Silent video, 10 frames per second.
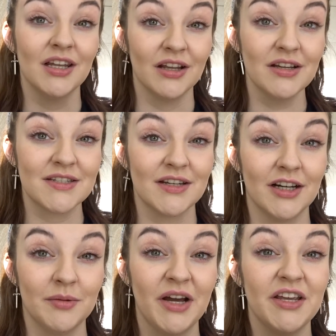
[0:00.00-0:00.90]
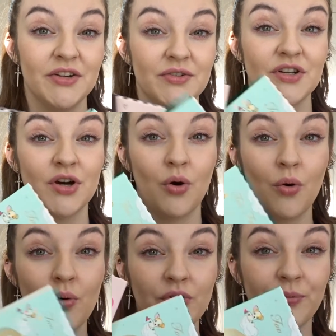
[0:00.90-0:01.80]
Last time I used
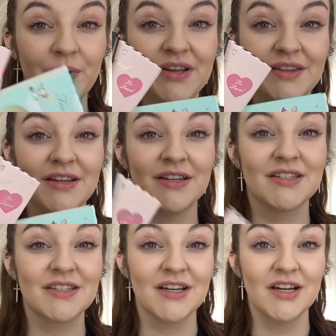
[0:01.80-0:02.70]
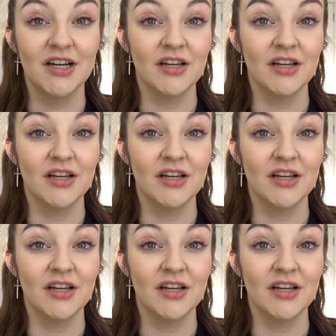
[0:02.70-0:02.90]
all three of these.